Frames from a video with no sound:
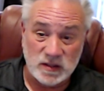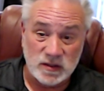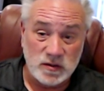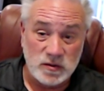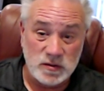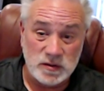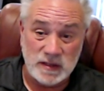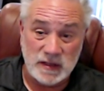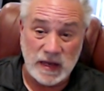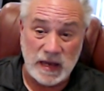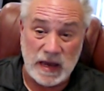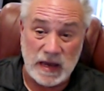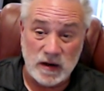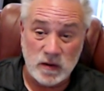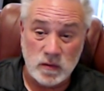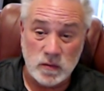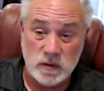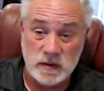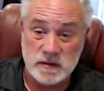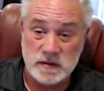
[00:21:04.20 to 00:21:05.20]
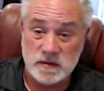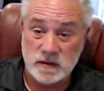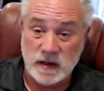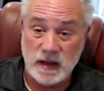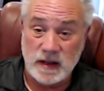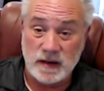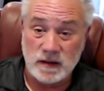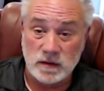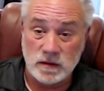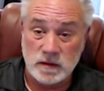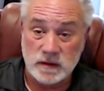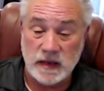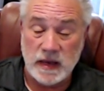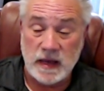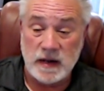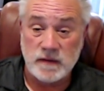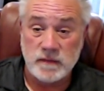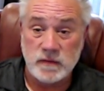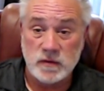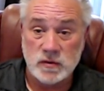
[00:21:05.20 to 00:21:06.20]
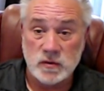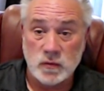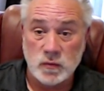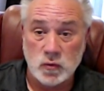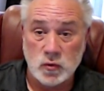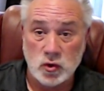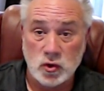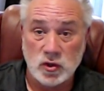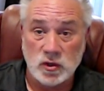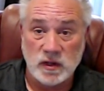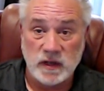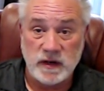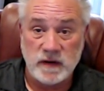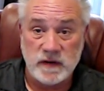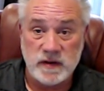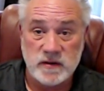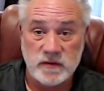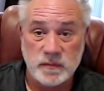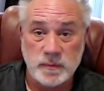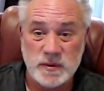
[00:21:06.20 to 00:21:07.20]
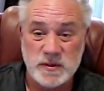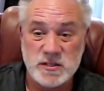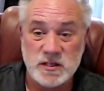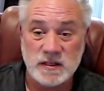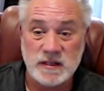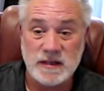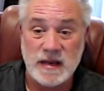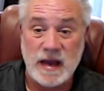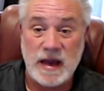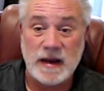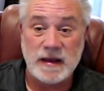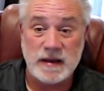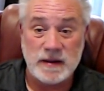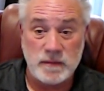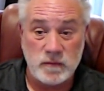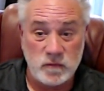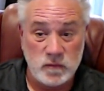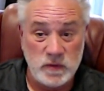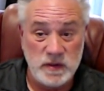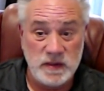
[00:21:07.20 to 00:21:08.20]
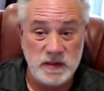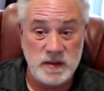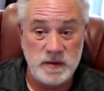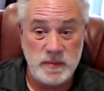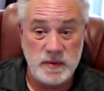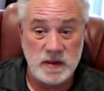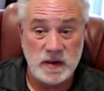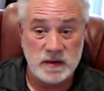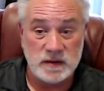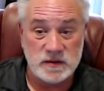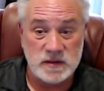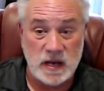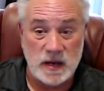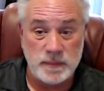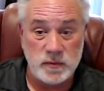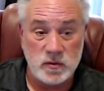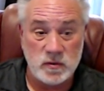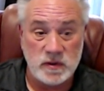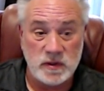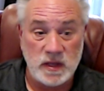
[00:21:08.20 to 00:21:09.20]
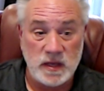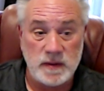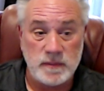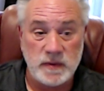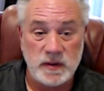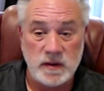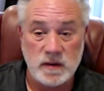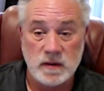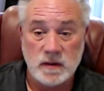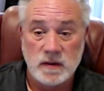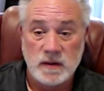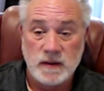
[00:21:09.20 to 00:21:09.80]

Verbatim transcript: good category to kind of look at if you're in the rural areas, but you gotta really be on top of your game there.